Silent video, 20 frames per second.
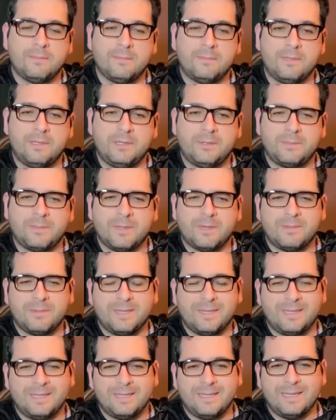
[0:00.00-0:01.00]
you'll
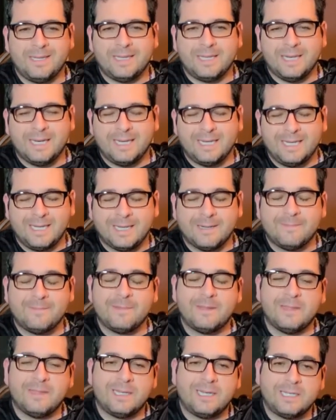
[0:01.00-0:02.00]
probably get the idea.
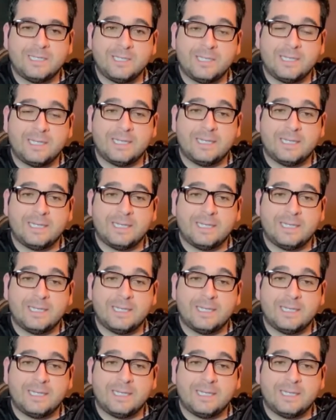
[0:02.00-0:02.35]
Logic